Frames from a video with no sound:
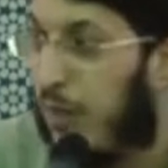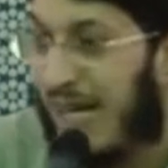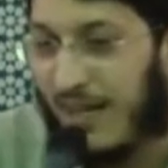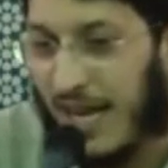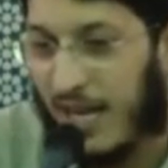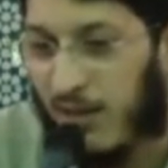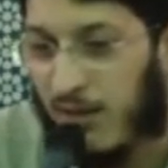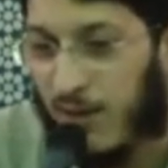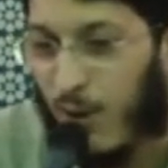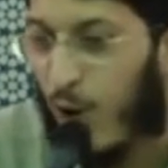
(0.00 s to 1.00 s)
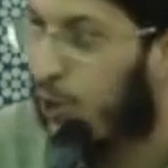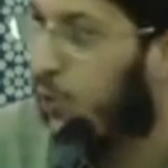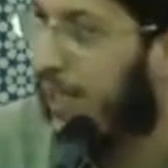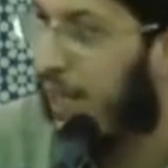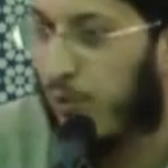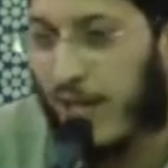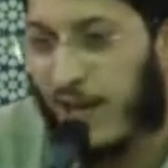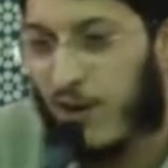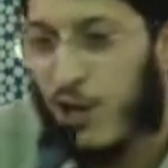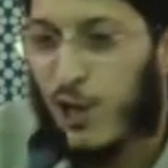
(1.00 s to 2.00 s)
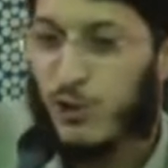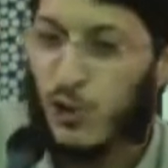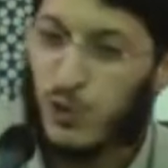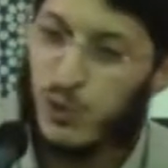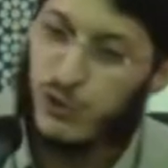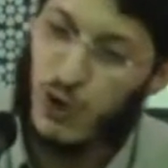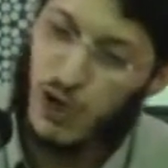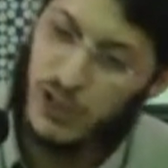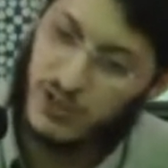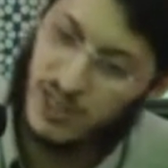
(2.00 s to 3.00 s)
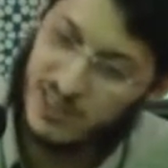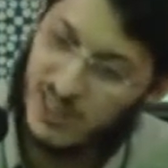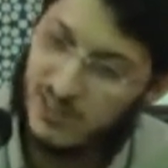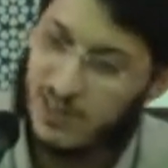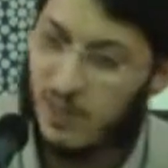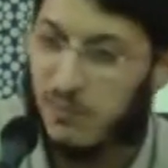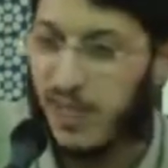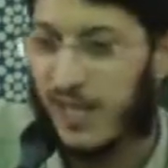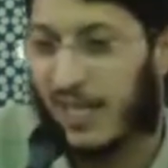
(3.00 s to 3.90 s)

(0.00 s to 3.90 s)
Bahrain all the way down here, so you would draw the crescent something